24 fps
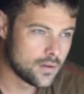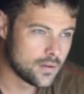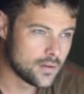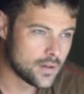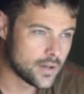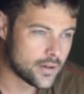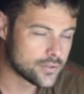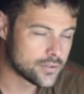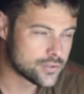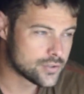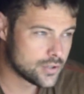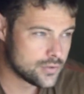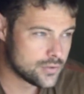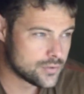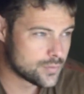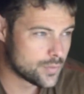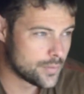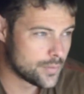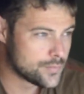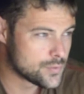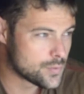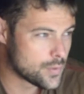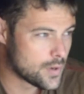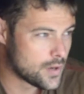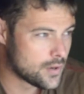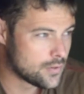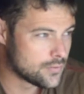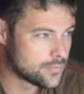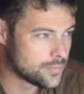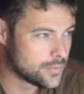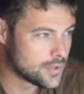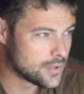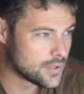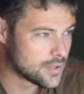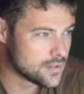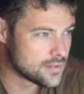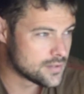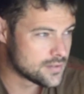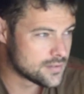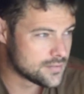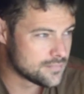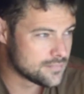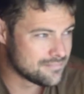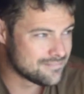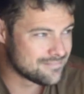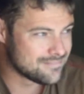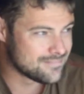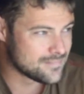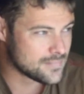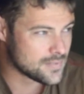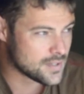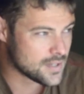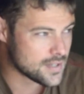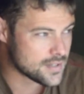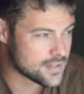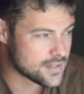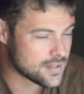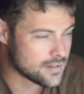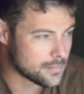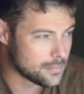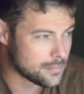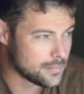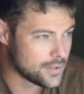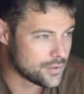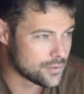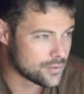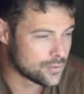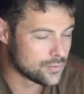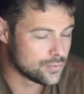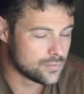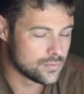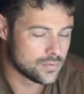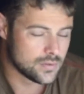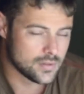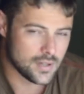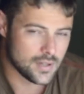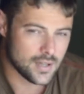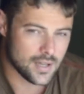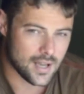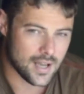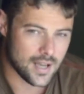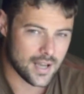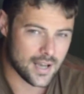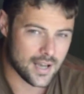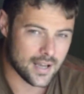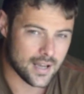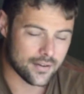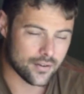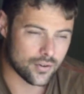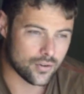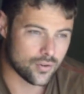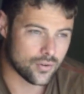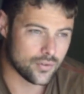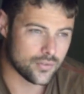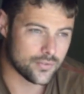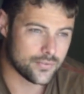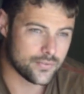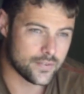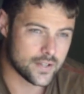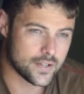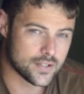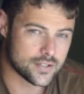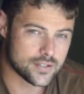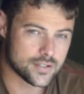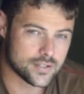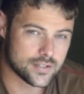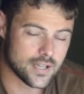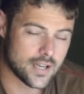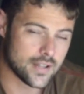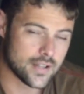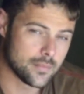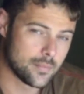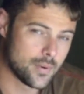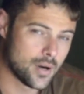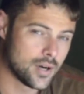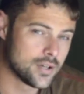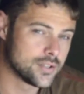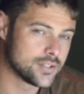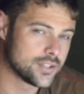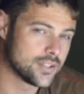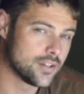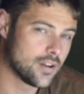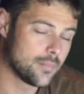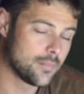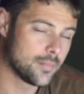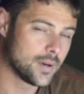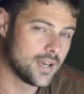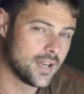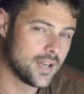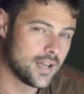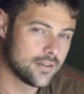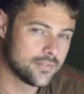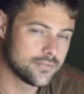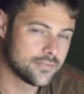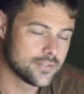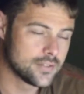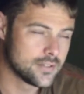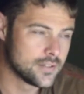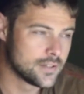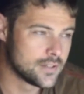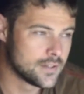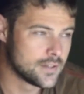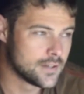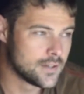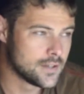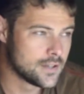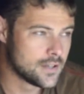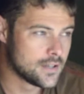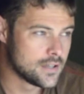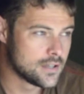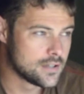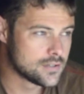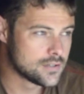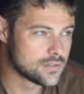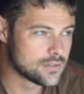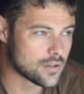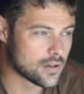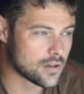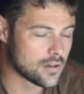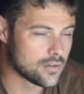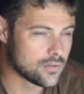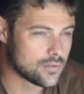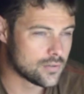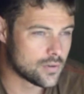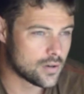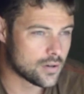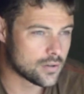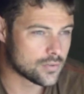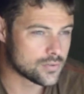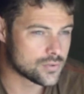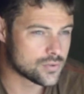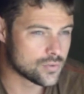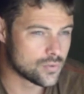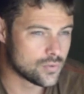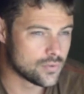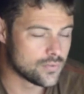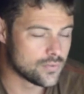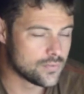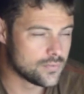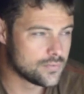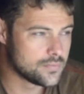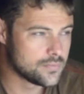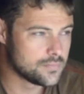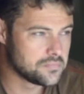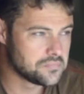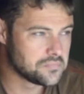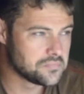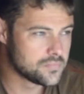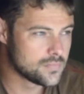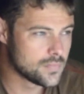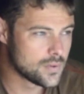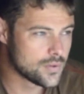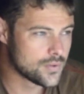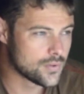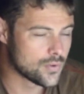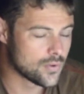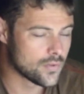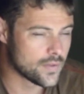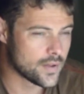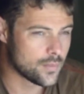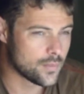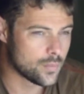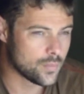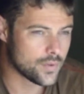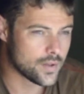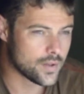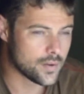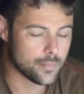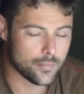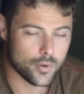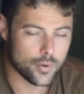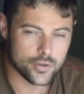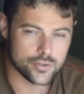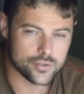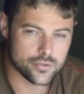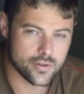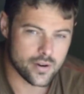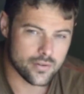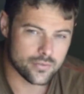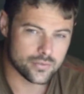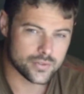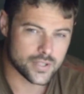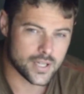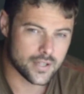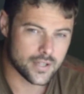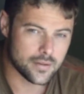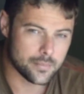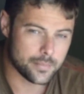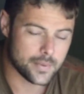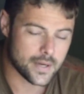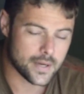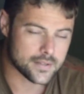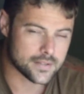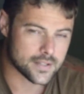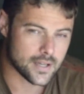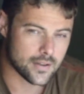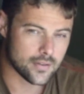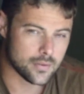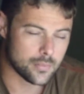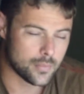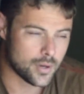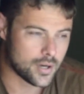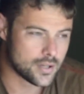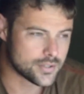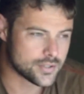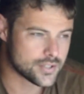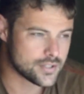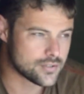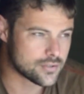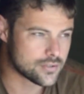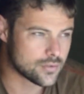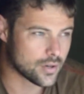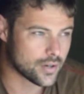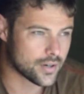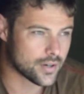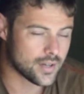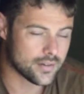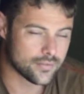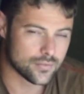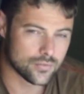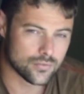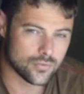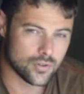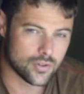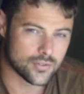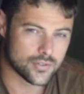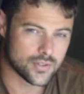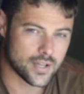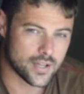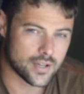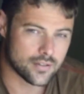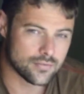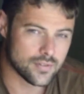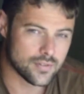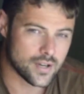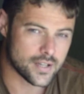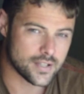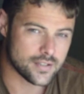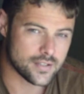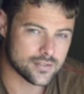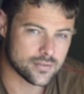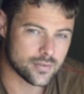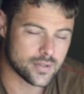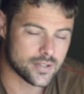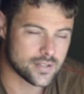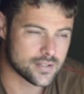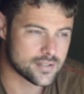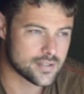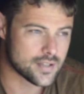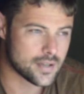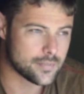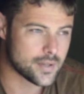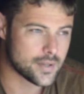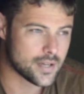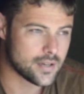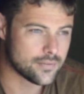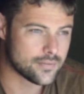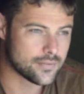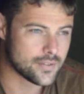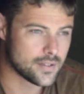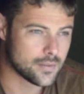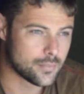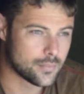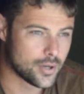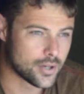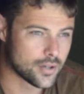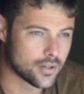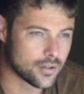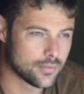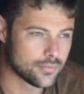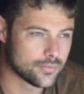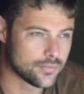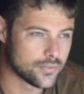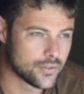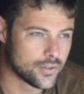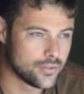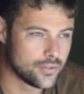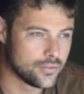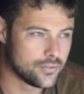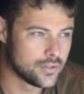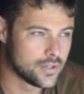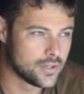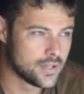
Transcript: Now I chose swim 12 because it's in the middle, and I've got the fish down the margin up my left, so I was sort of thought they might travel back down the margin, so I can have a rod there ready to intercept anything that might come through.